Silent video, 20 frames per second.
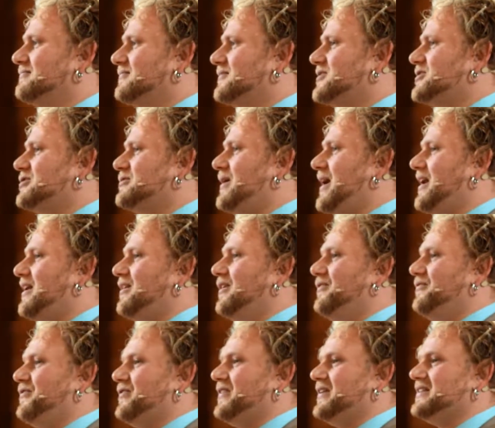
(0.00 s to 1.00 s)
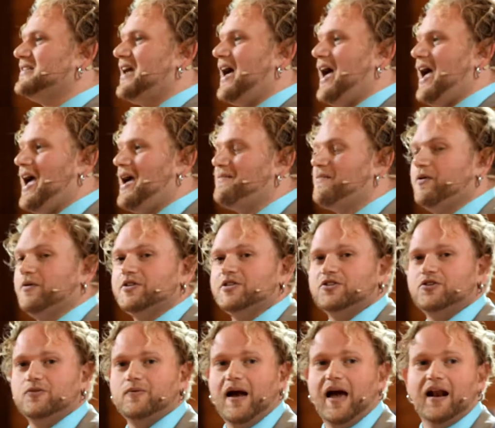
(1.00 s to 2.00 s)
It's too radical for the time. It was
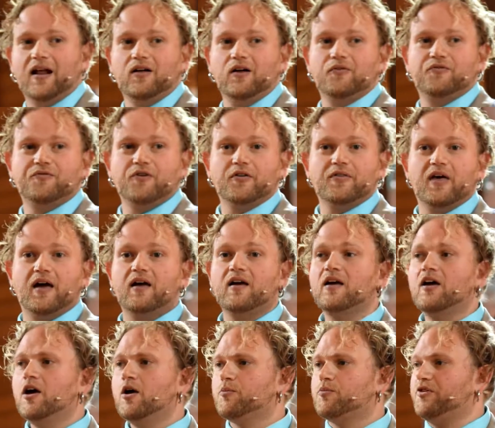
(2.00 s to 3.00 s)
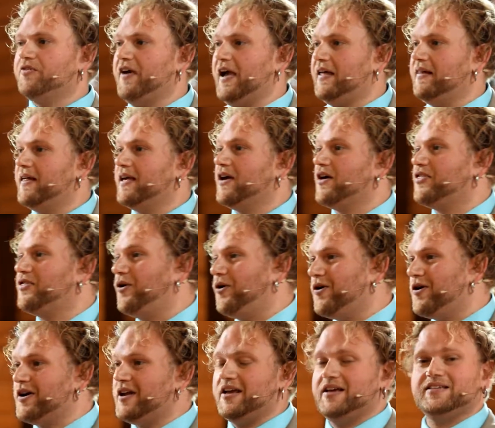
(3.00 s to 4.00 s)
too radical for the prevailing
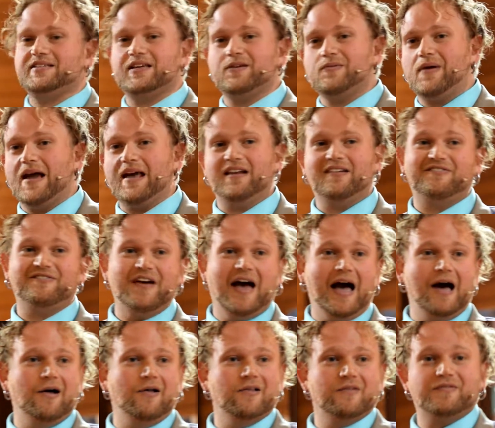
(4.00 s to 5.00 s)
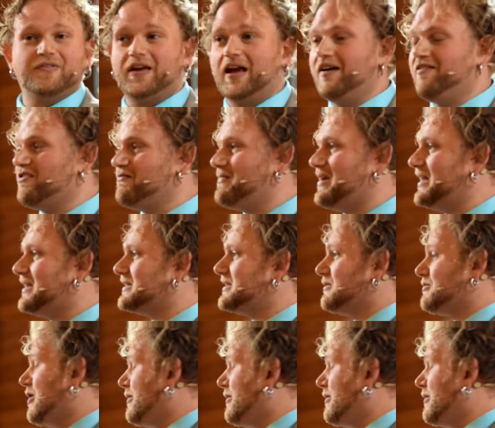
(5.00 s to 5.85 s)
authorities. He ran afoul of the government, the